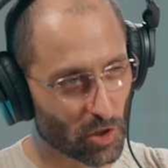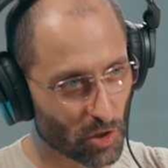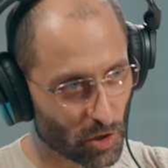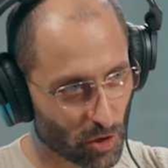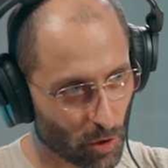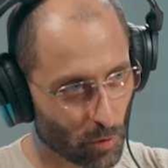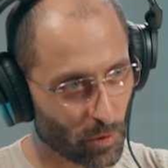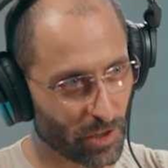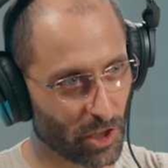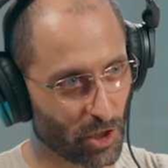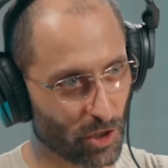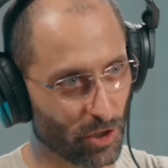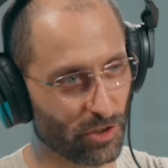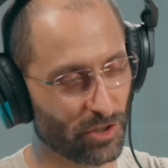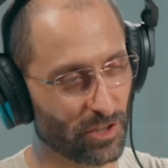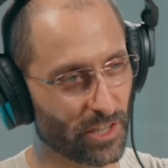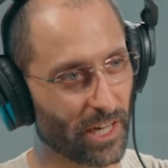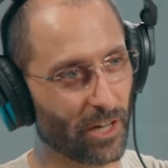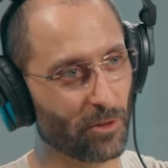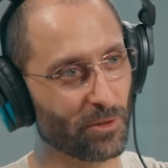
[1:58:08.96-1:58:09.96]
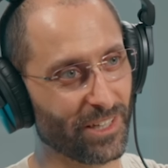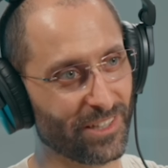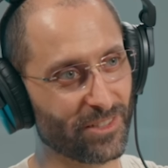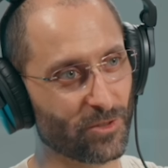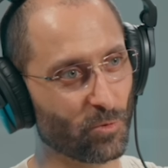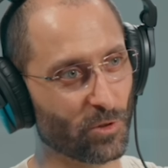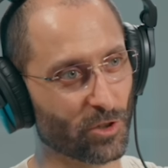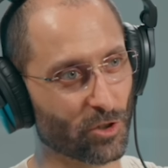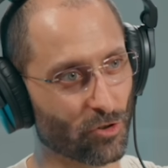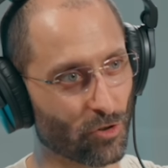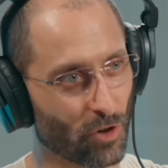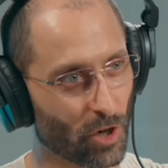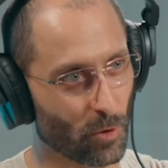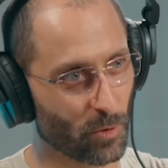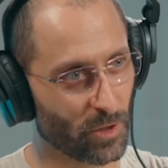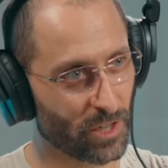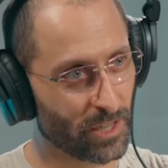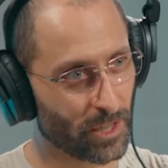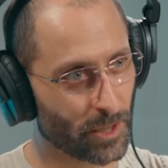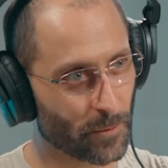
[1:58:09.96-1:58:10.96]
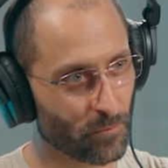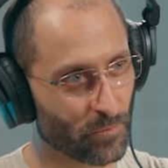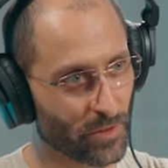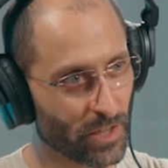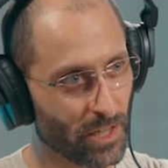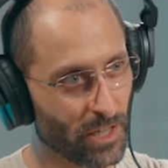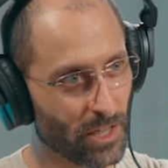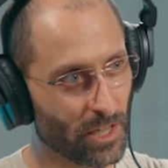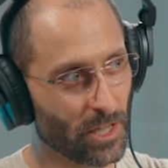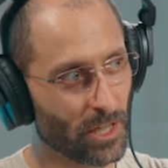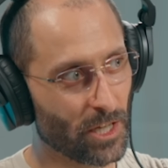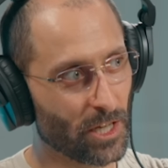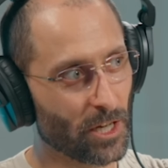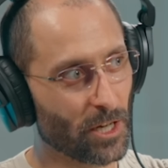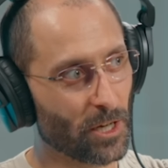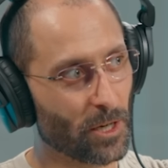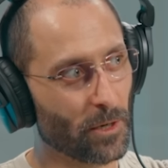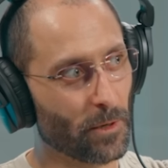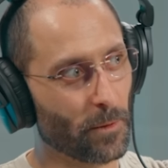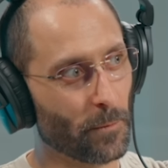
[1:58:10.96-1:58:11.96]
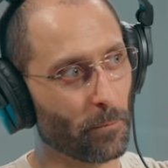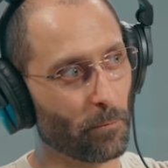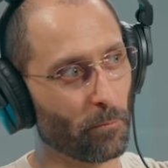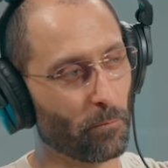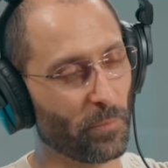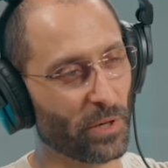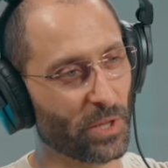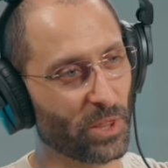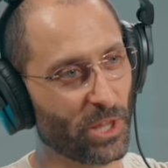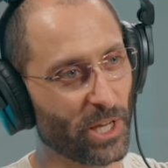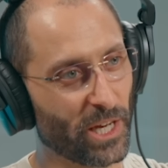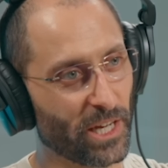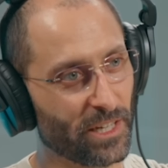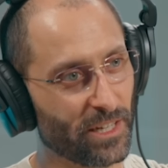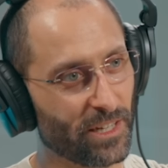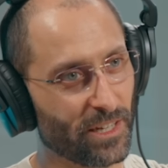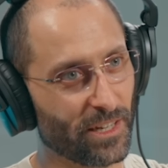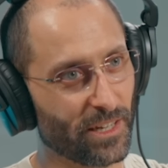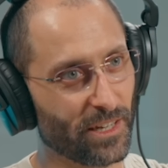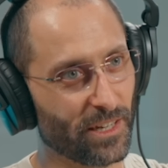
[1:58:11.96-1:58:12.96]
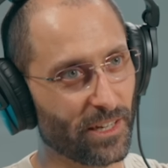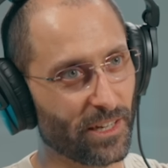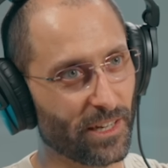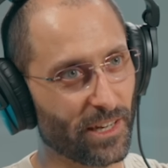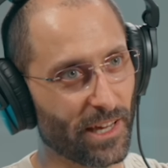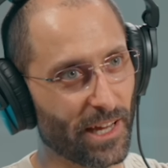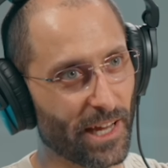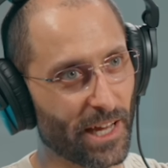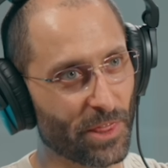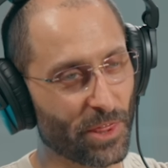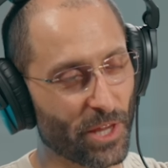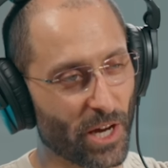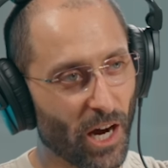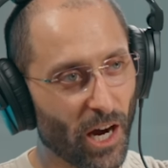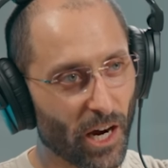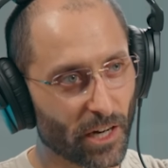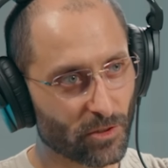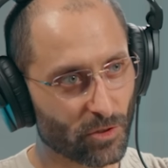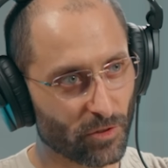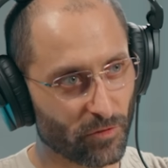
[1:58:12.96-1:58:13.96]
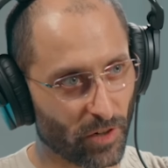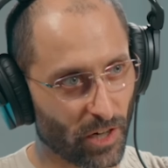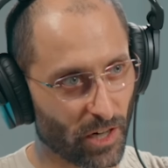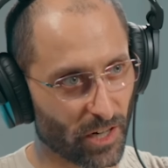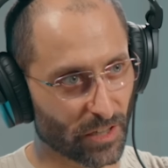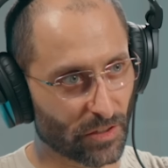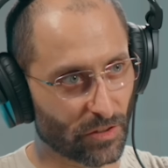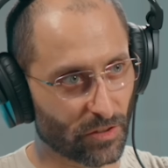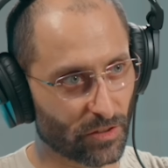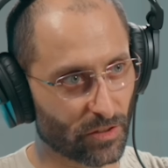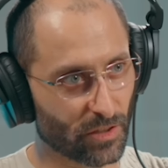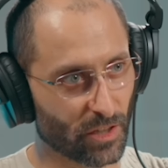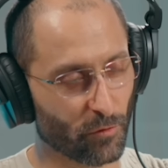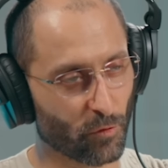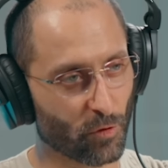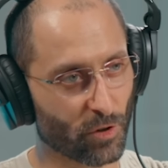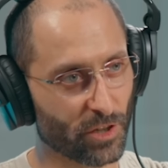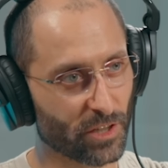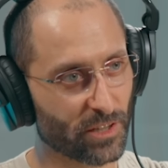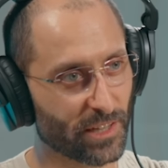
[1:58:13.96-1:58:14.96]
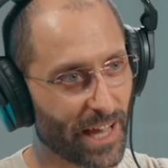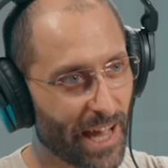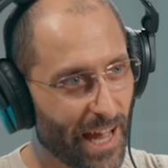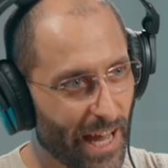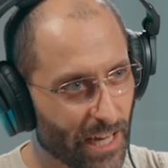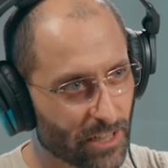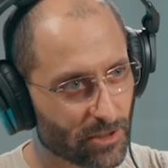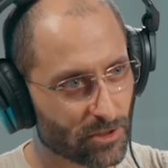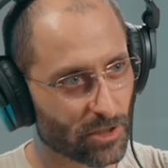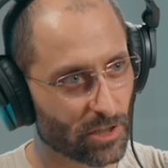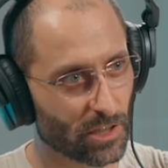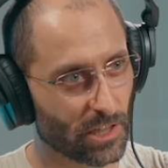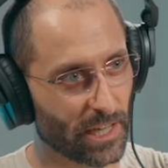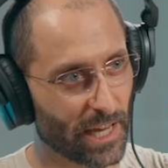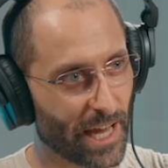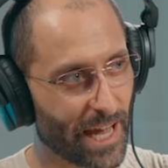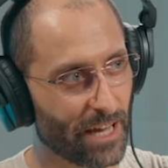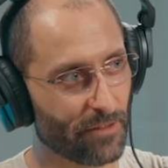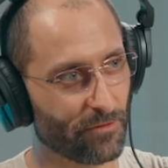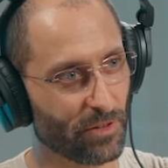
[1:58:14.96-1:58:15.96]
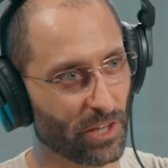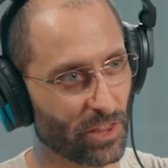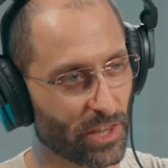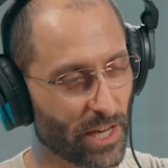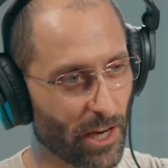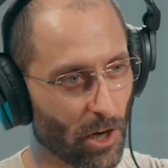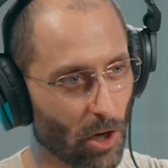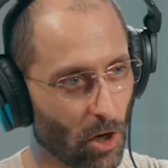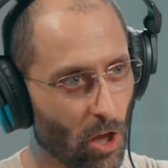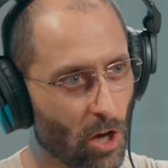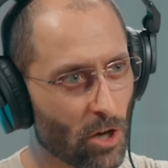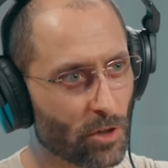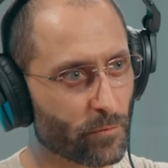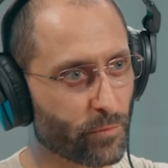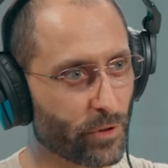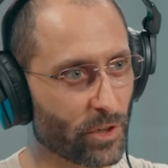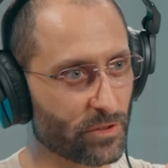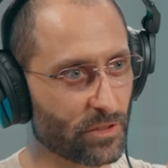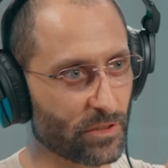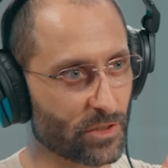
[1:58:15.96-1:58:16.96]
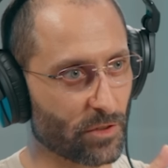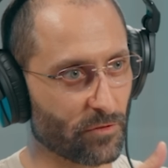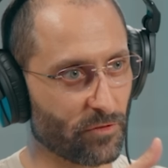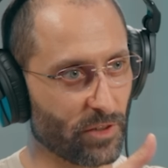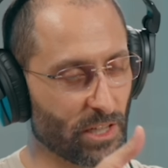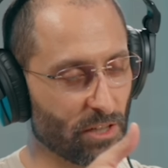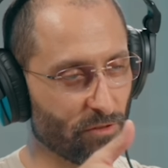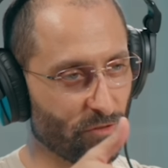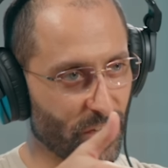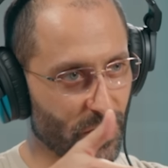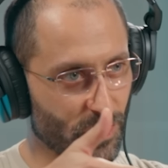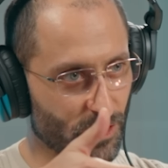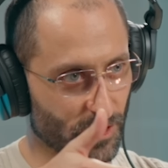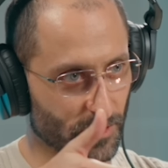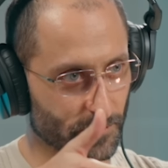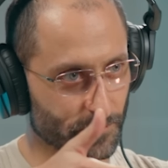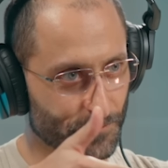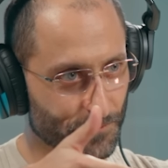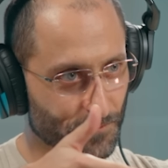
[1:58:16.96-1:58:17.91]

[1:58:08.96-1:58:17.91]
doing good now. Yes, we're growing. But then at the heart of hearts, if we're not actually having that long process of innovation,